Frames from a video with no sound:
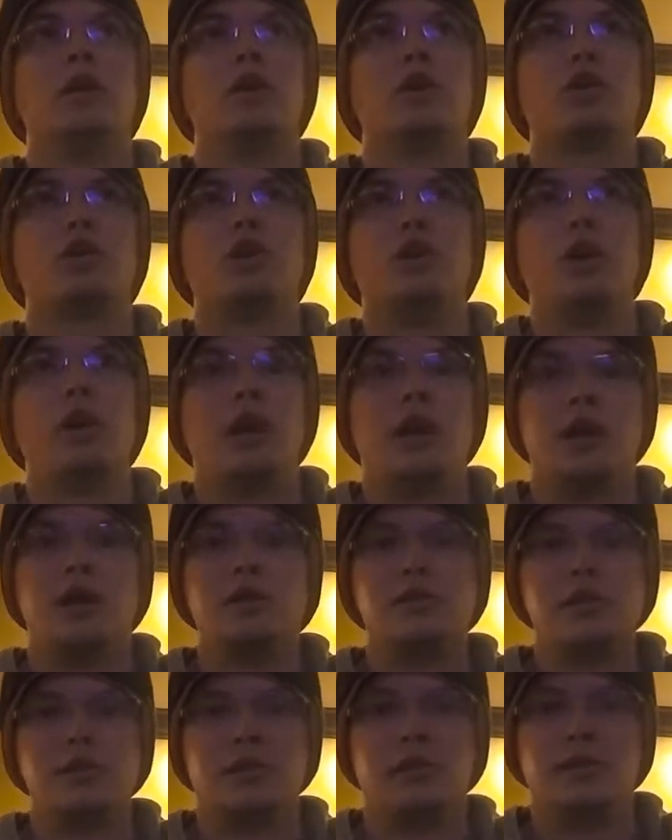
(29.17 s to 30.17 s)
good
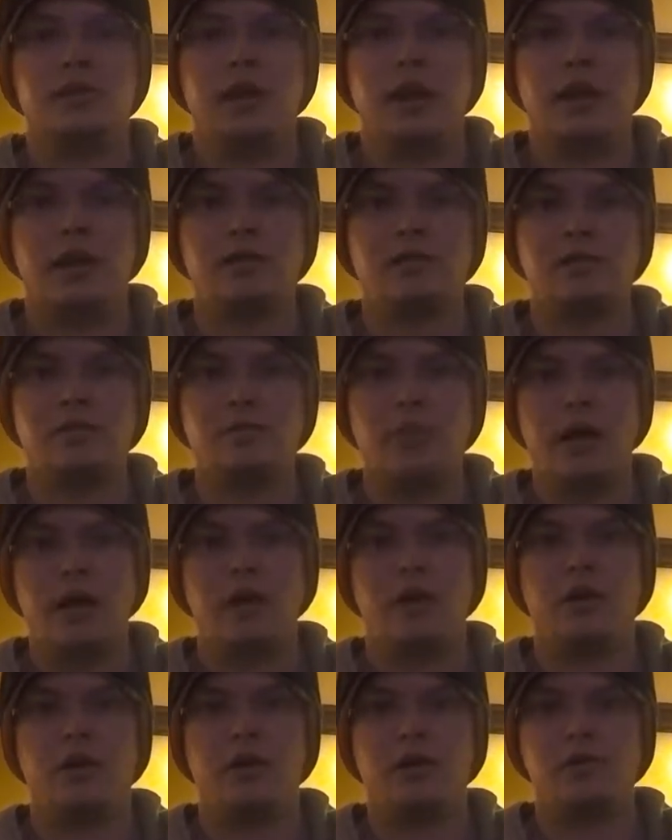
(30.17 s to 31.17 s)
hunts and had some bad
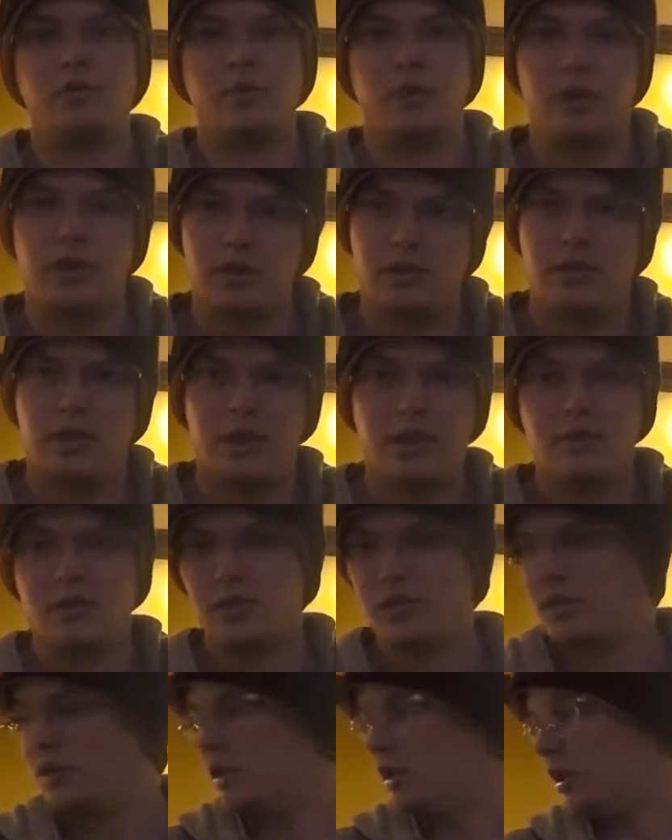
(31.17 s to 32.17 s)
hunts, but
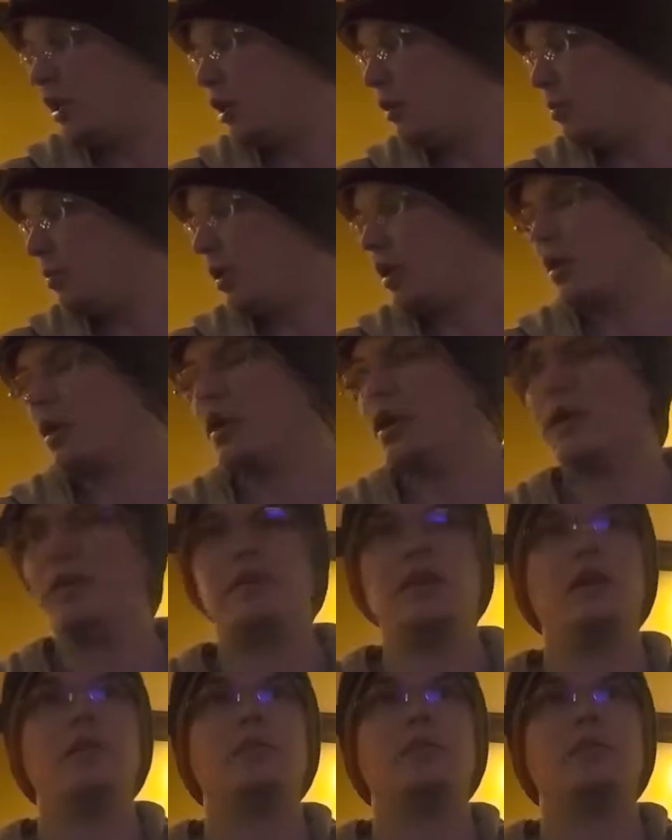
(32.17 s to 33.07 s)
that's, part of it.